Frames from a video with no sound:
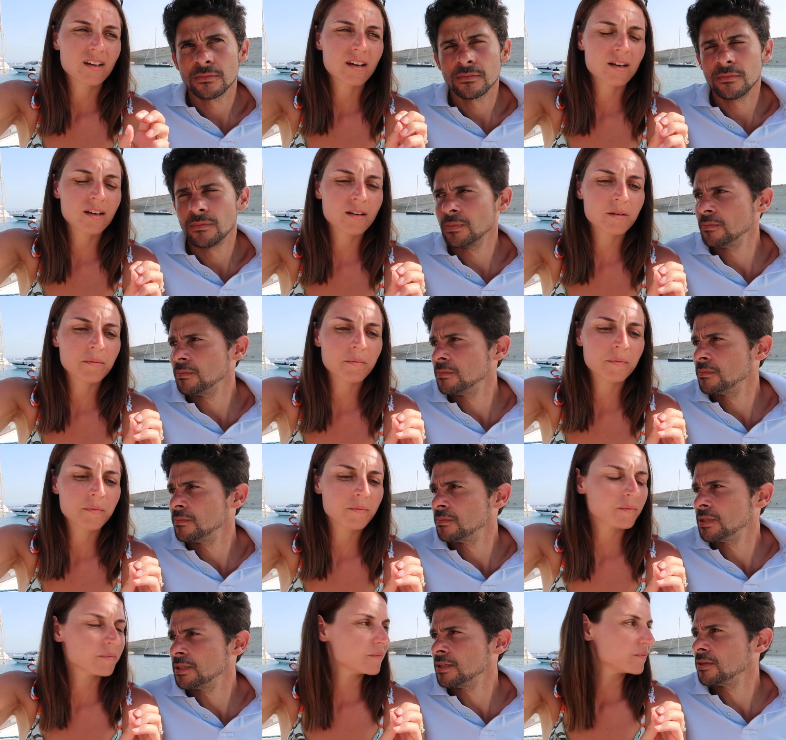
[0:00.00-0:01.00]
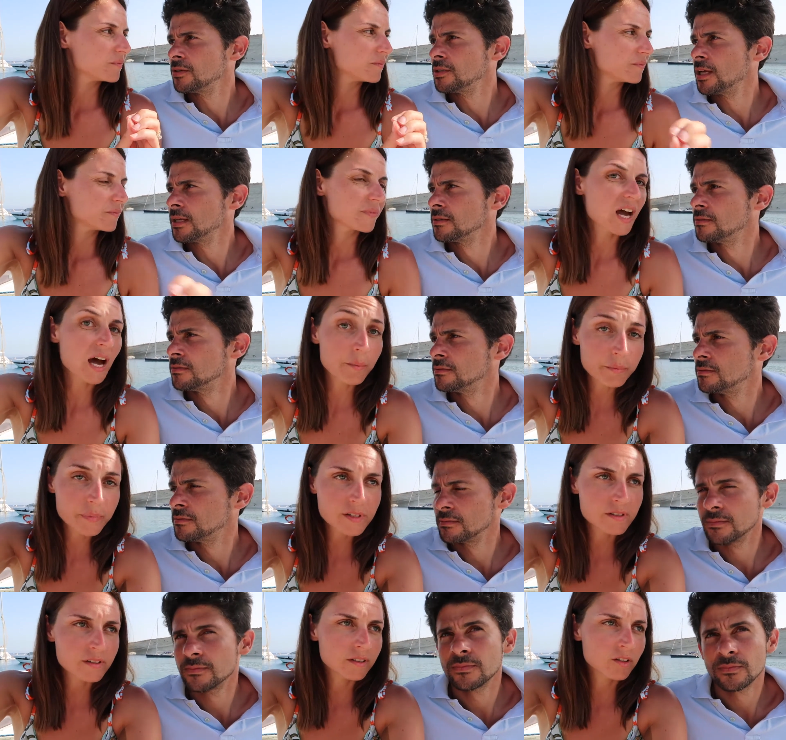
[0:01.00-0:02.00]
Speaker 1: um, building on that. And
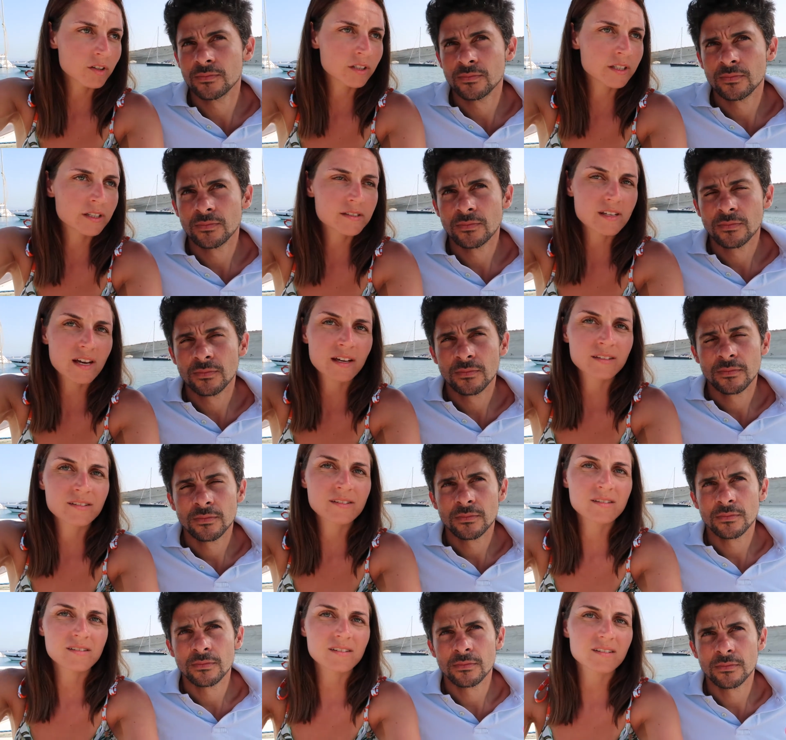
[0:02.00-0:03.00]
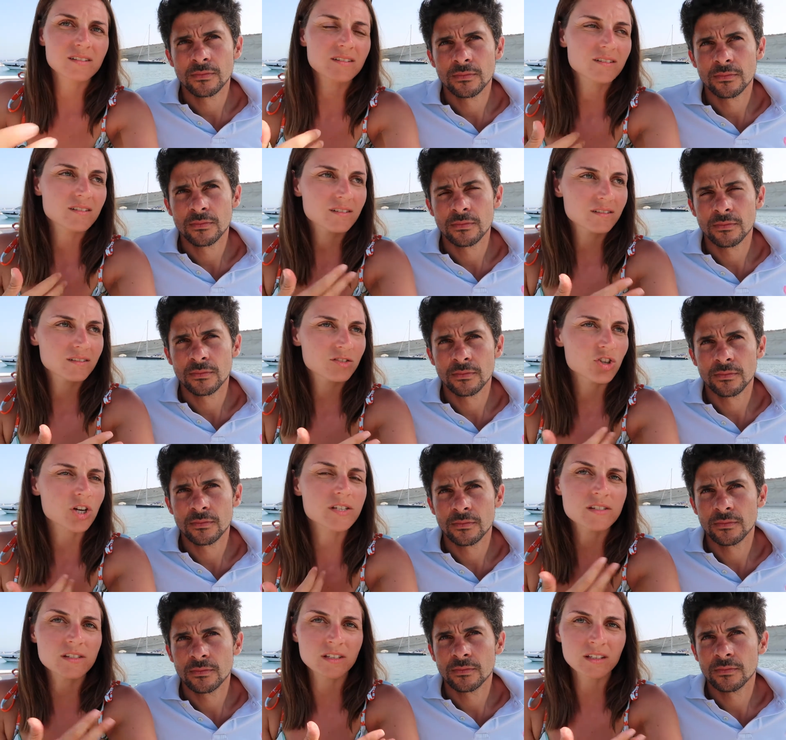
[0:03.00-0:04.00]
building on it, and
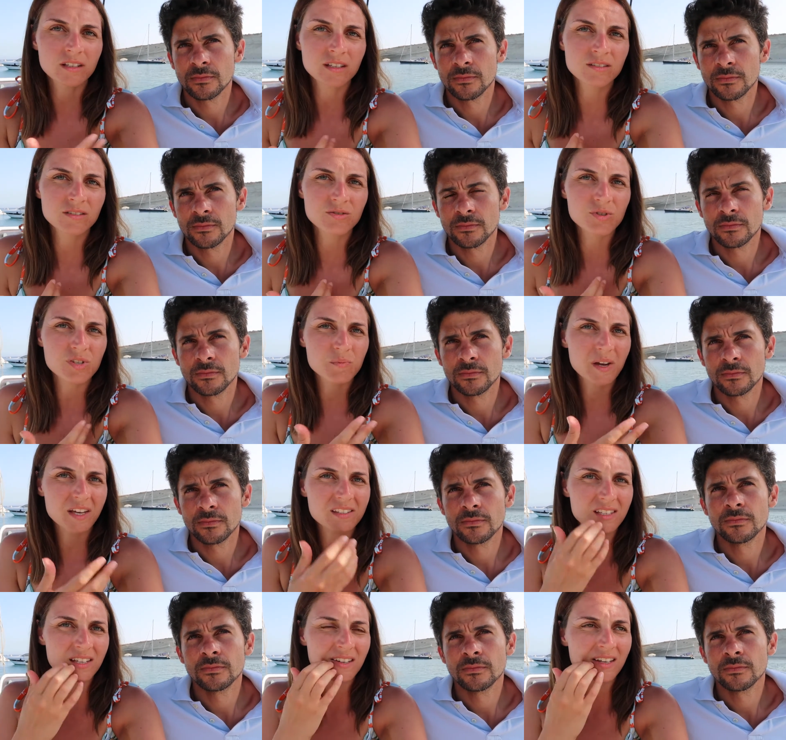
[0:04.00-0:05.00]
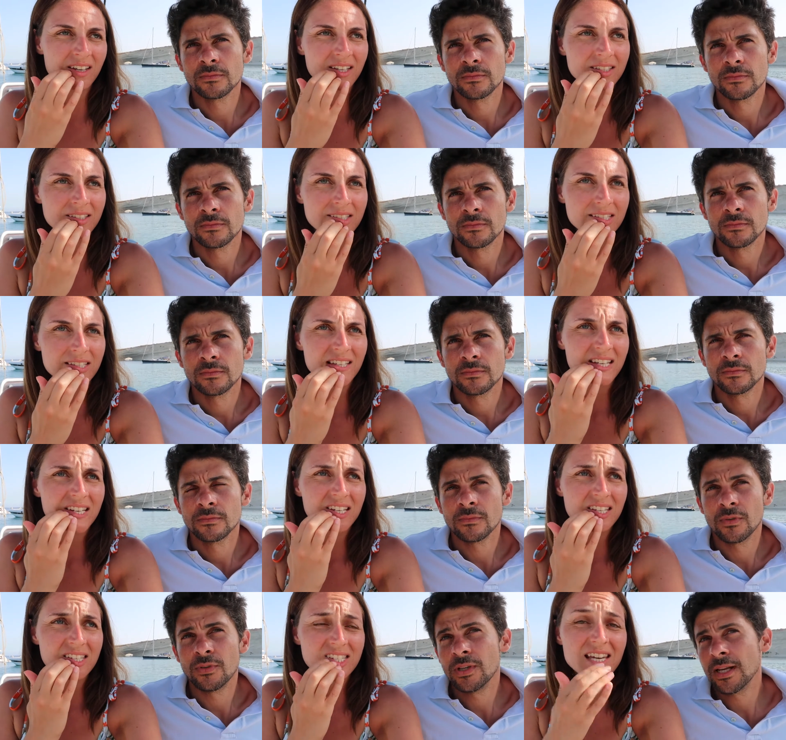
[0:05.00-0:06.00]
trusting and respecting and
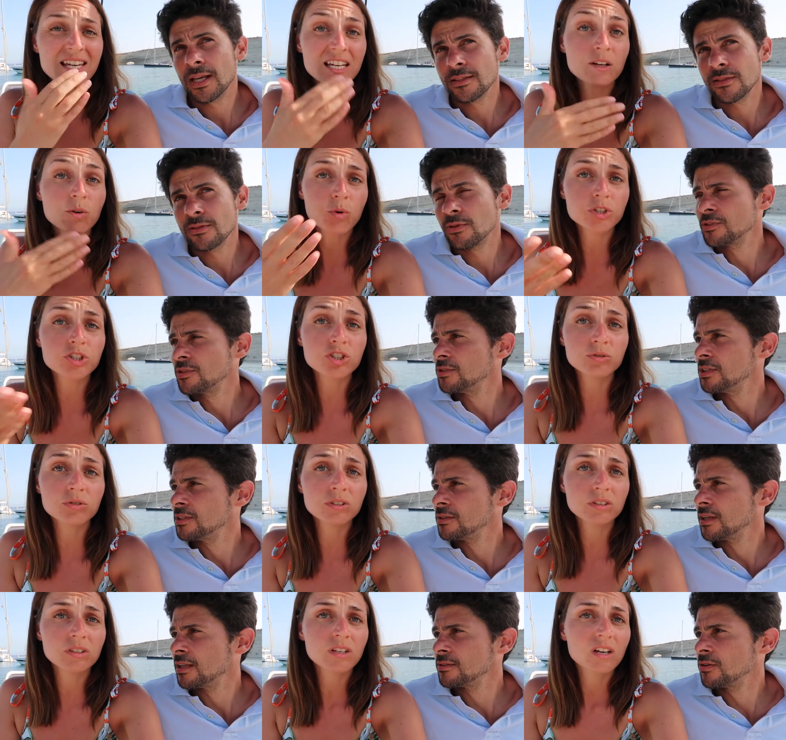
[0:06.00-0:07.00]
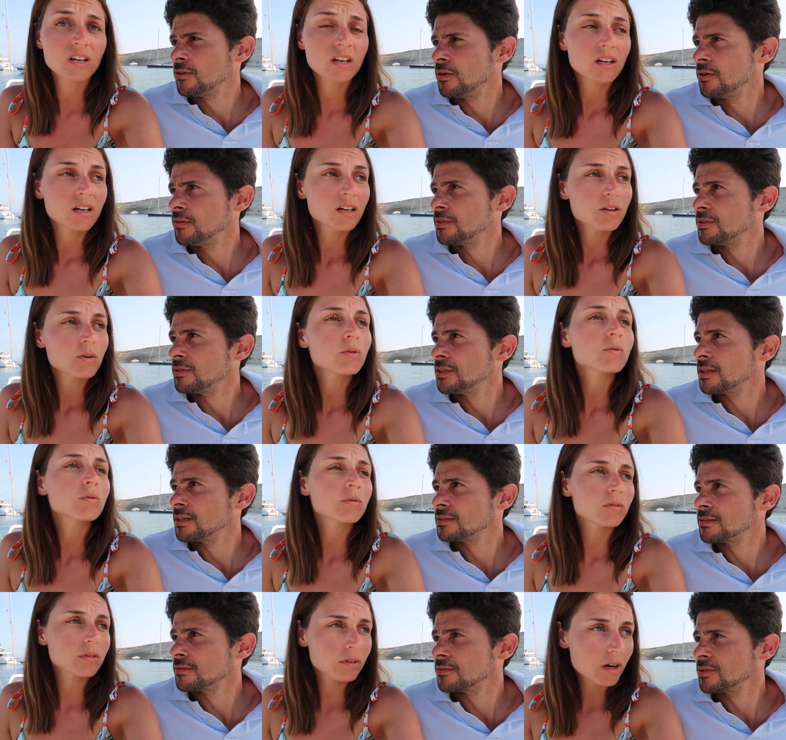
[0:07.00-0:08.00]
Speaker 2: realizing saying what, what you, you need to let go of, and
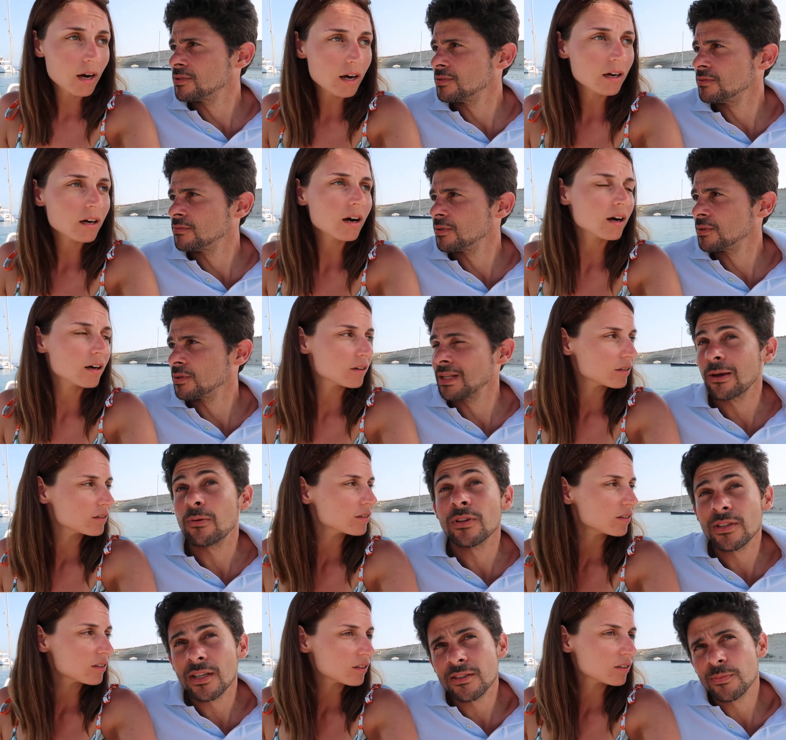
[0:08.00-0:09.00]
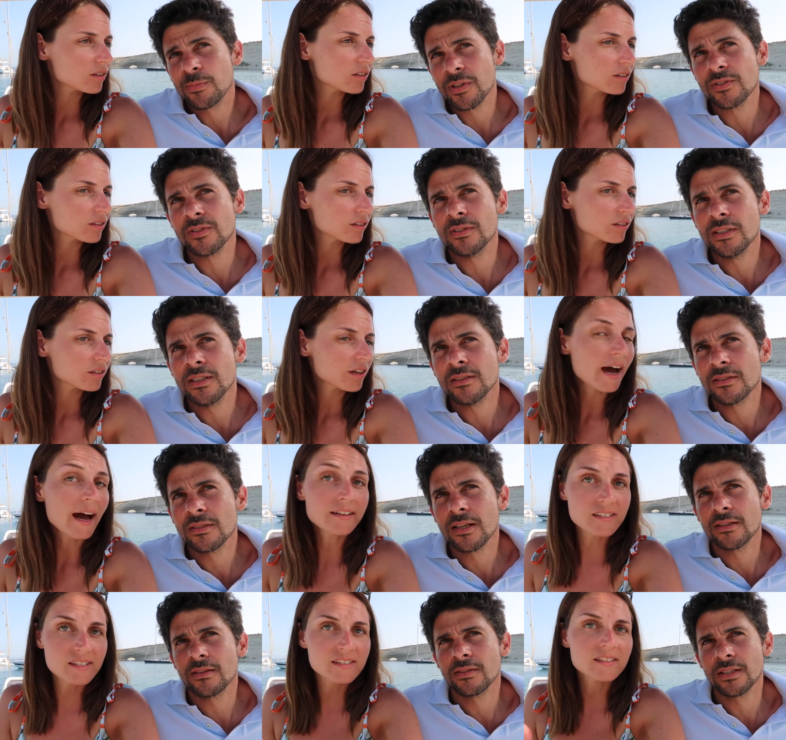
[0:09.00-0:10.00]
realizing what, you, what like what the other person needs,
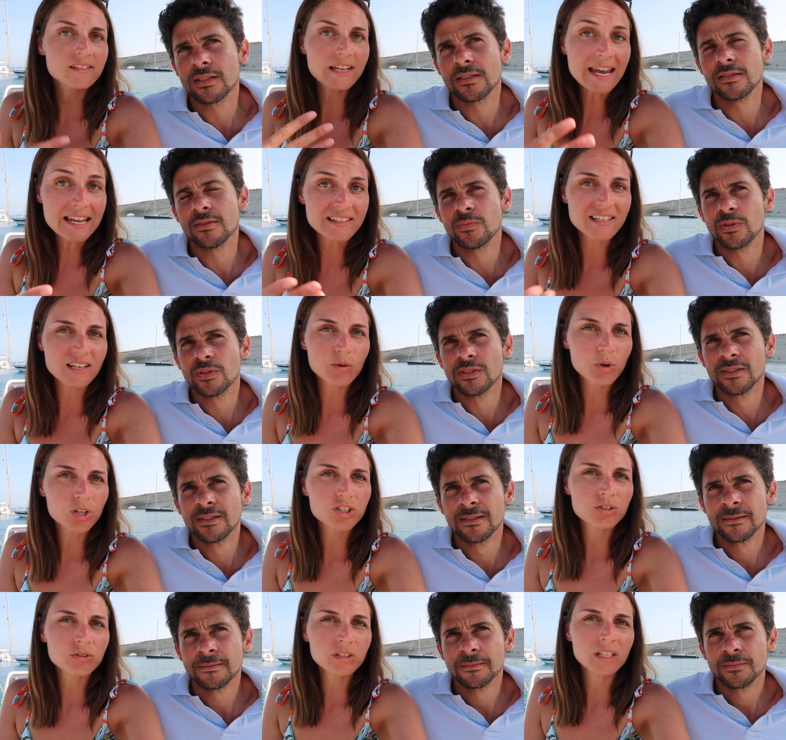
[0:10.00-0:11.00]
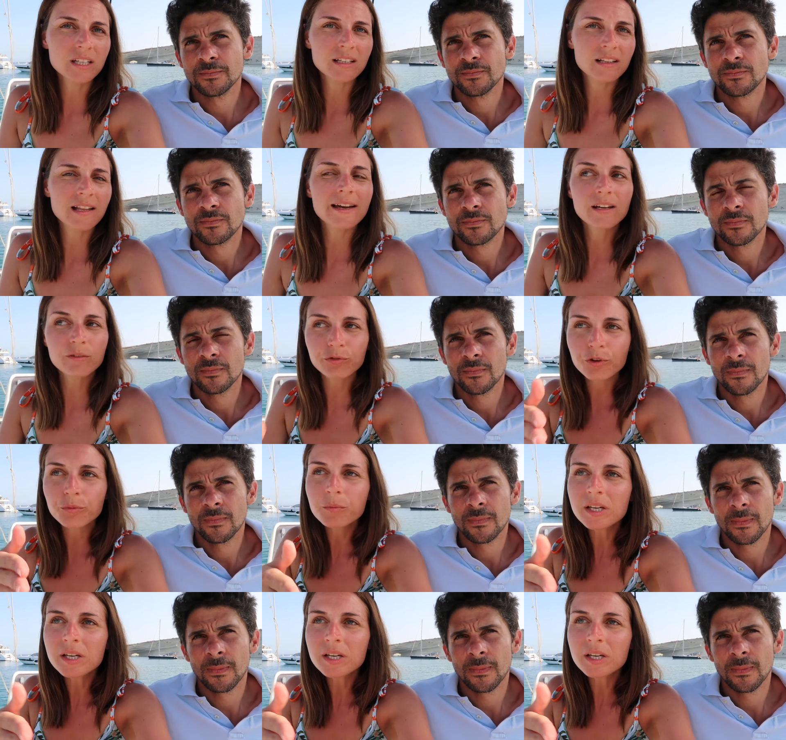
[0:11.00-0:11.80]
Speaker 1: and stating like what you need. Like for